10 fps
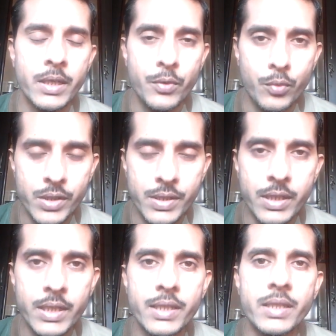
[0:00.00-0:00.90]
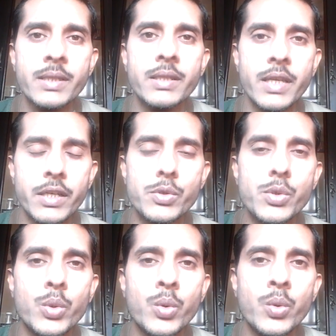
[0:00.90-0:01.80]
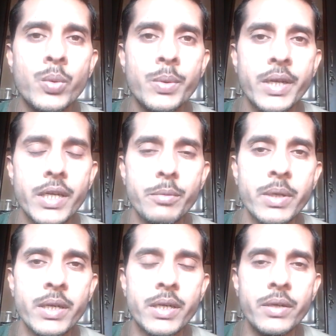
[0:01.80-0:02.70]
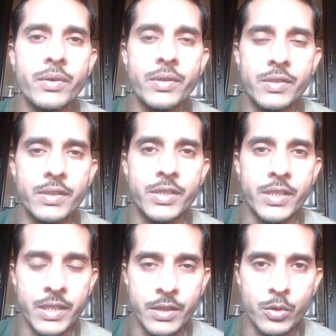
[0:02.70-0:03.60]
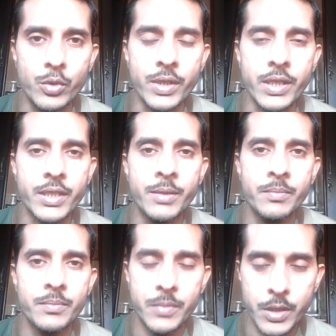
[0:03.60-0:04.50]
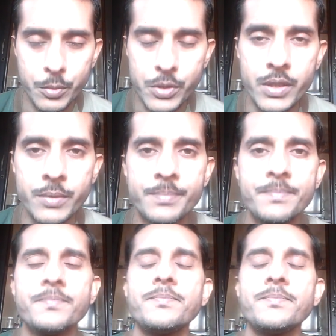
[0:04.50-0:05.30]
And once again, thanks to Independent Research Ethics Society. Namaste.